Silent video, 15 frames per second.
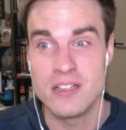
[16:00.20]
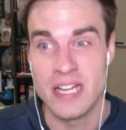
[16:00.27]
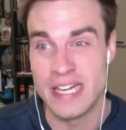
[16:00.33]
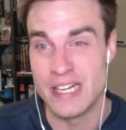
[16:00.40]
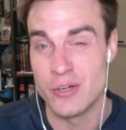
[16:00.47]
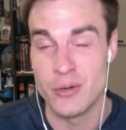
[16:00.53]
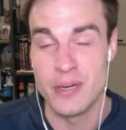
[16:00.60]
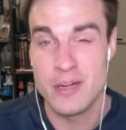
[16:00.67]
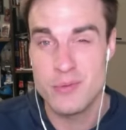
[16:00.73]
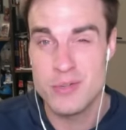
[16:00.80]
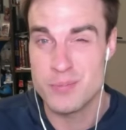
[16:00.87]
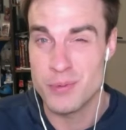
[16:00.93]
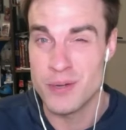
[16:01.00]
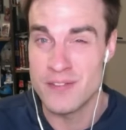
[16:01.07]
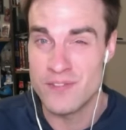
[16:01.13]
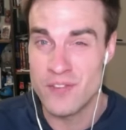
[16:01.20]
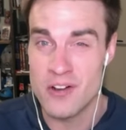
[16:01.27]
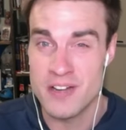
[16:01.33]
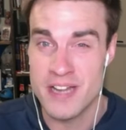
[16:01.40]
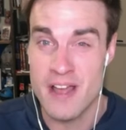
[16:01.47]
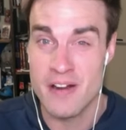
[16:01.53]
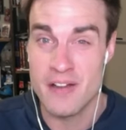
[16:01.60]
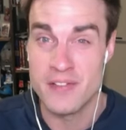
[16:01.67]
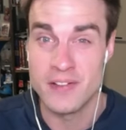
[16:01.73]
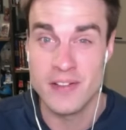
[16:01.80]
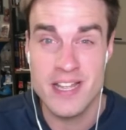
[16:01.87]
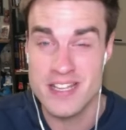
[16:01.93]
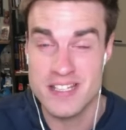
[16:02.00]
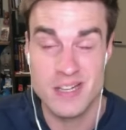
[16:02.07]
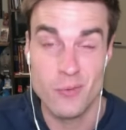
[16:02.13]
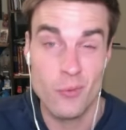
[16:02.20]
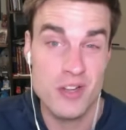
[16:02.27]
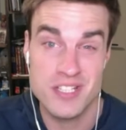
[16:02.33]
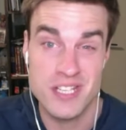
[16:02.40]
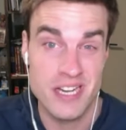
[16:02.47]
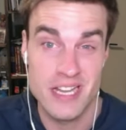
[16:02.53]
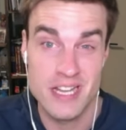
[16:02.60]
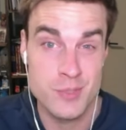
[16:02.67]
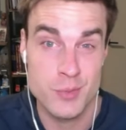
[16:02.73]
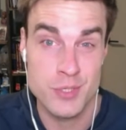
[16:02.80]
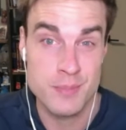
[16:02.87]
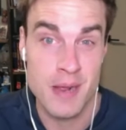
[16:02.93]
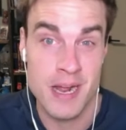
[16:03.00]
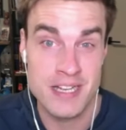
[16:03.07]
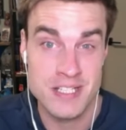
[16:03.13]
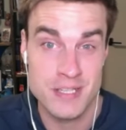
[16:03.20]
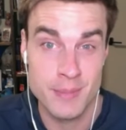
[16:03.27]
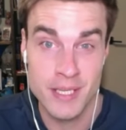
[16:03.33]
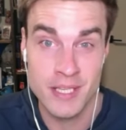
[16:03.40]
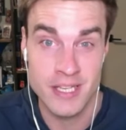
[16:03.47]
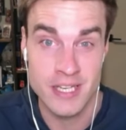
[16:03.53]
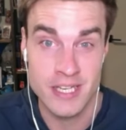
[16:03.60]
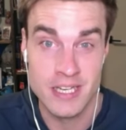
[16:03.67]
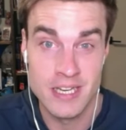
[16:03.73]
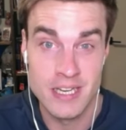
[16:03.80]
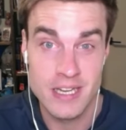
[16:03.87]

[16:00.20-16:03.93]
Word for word: Like Green was pretty far down on the list. It wasn't his responsibility.